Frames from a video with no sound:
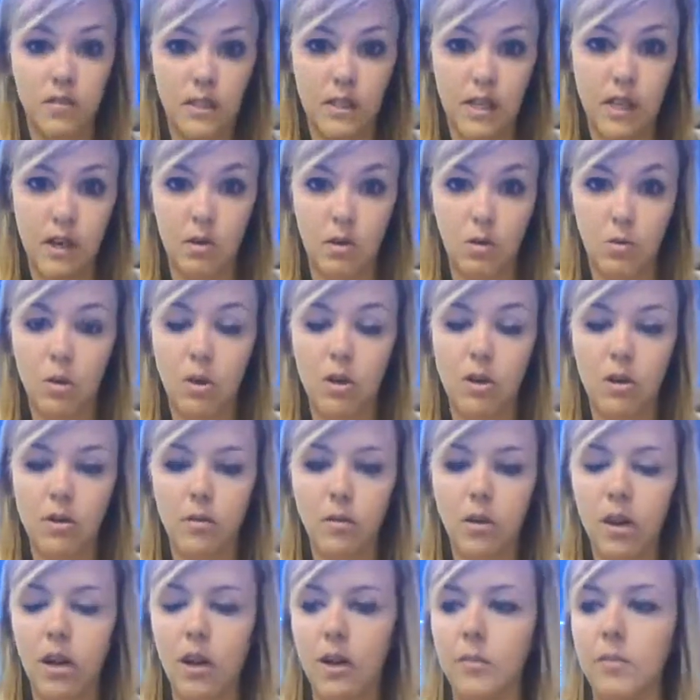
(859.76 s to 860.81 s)
downward,
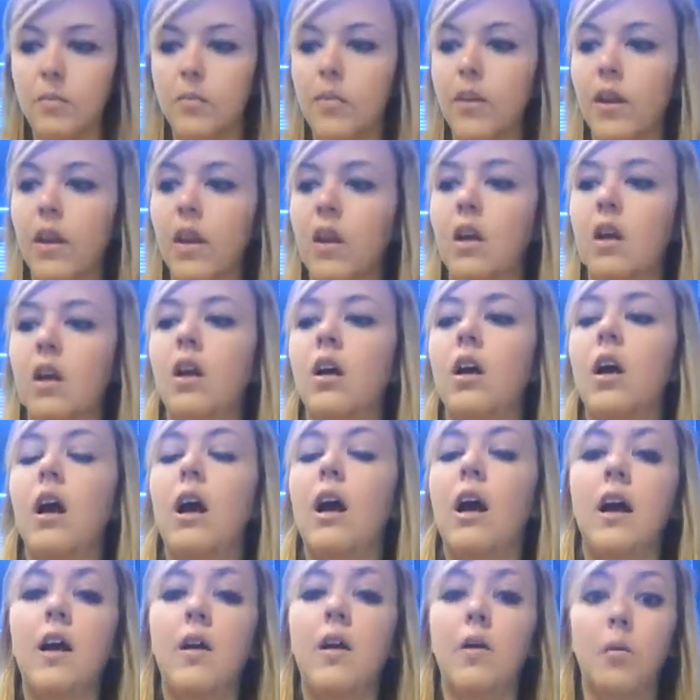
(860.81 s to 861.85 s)
okay?
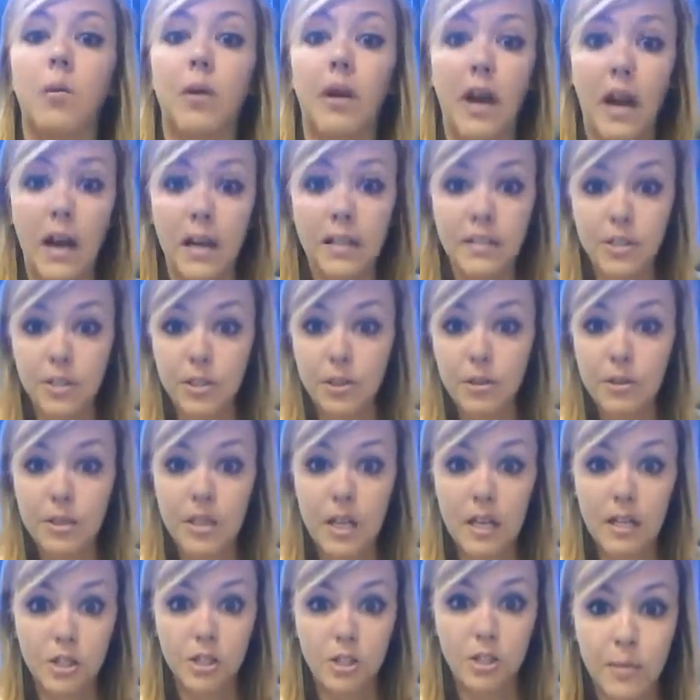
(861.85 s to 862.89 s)
What I do
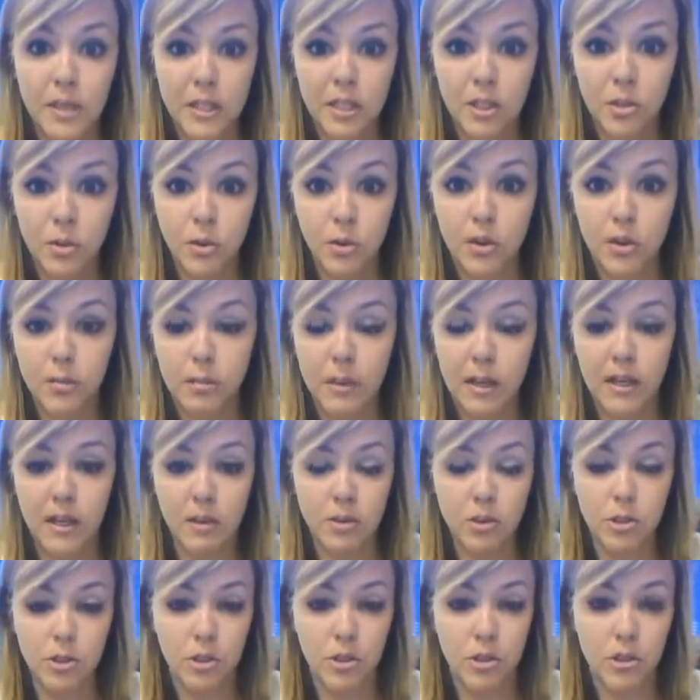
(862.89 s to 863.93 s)
is I just make sure that my
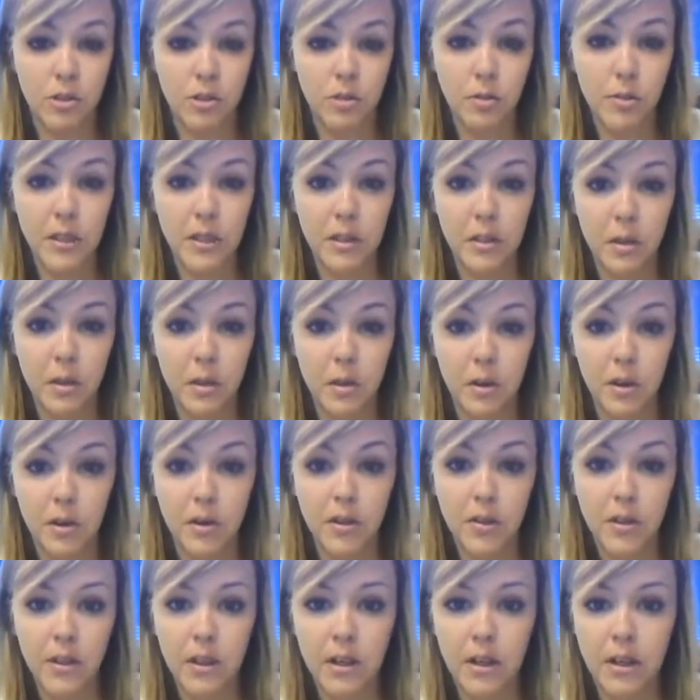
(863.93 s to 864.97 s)
nails are a little bit
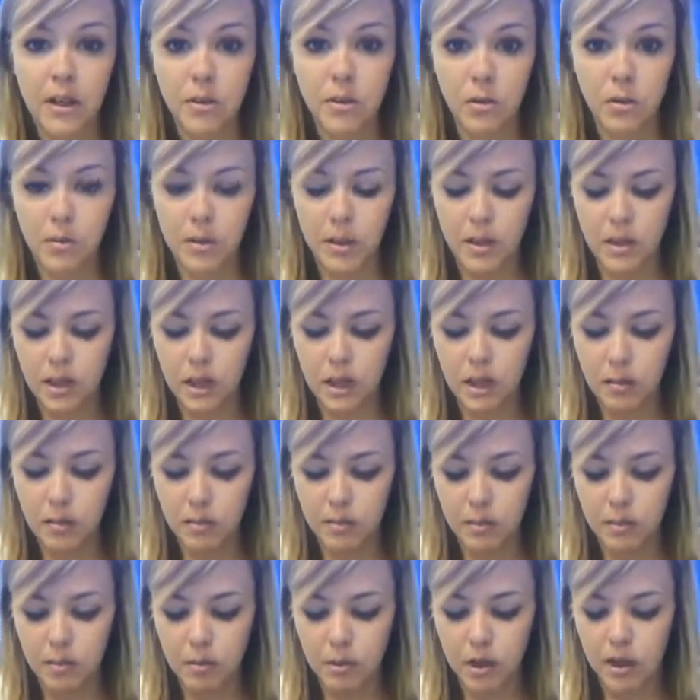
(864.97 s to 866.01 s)
longer than I normally
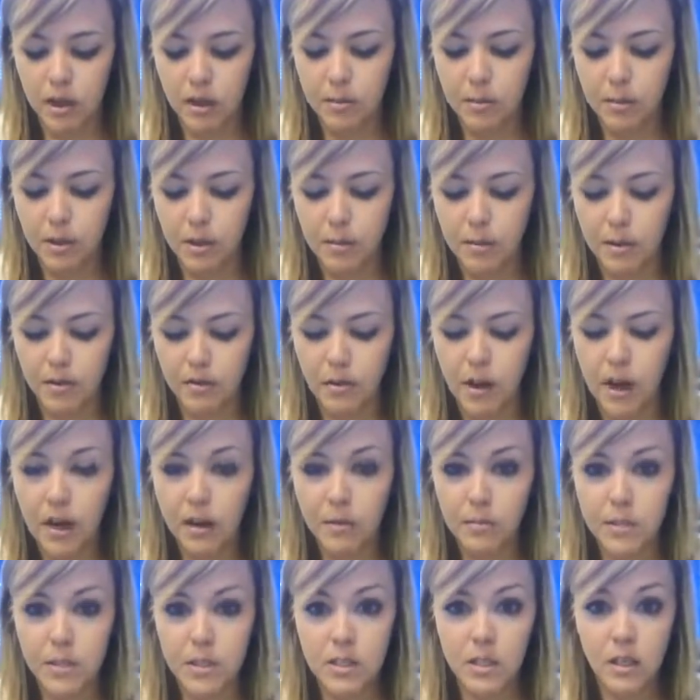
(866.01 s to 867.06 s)
keep them when I apply my
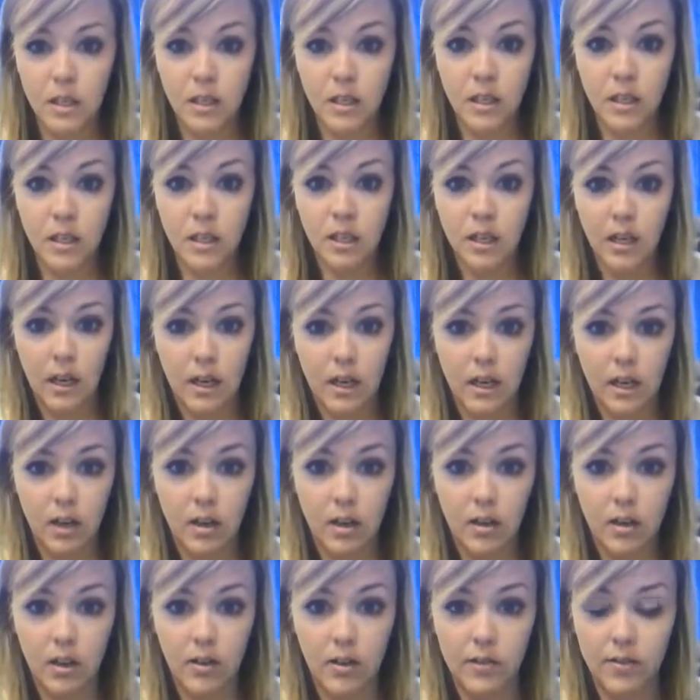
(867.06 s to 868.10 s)
wraps, and I
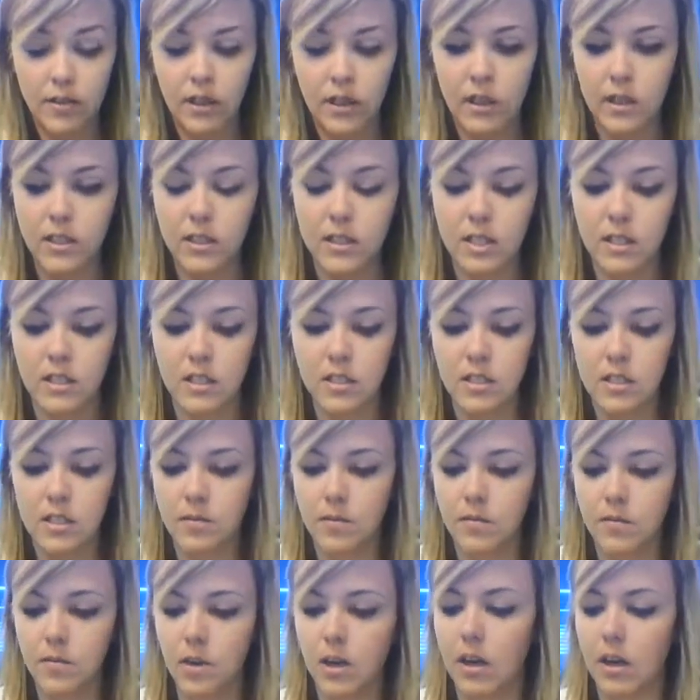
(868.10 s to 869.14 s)
cut off the excess,
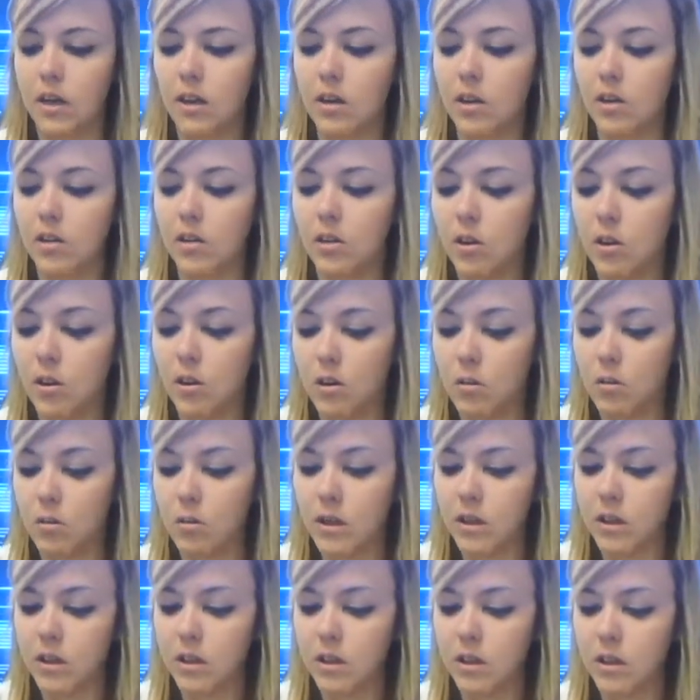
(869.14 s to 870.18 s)
okay, along
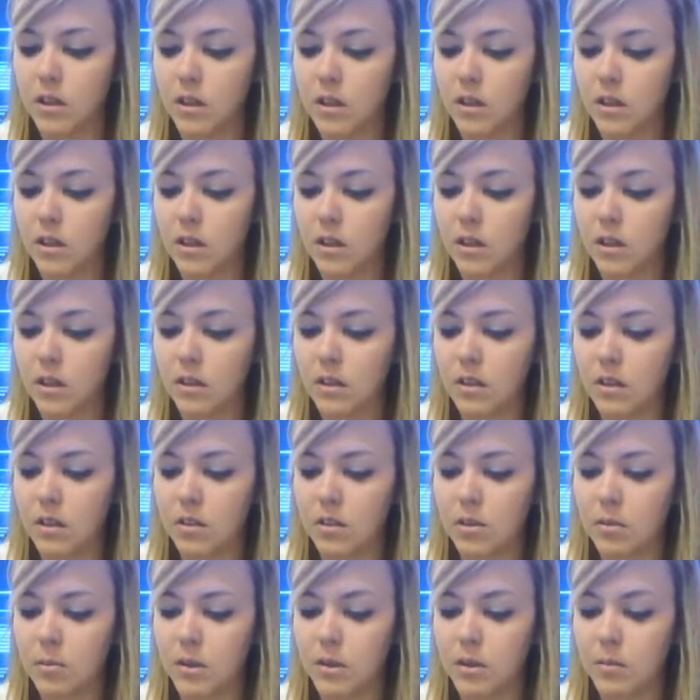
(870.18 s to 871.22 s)
with a
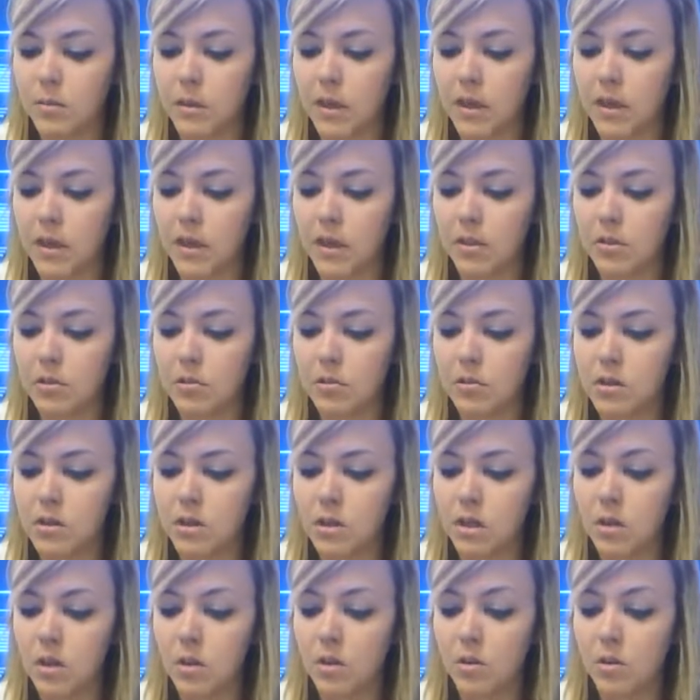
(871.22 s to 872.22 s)
little bit of my nails.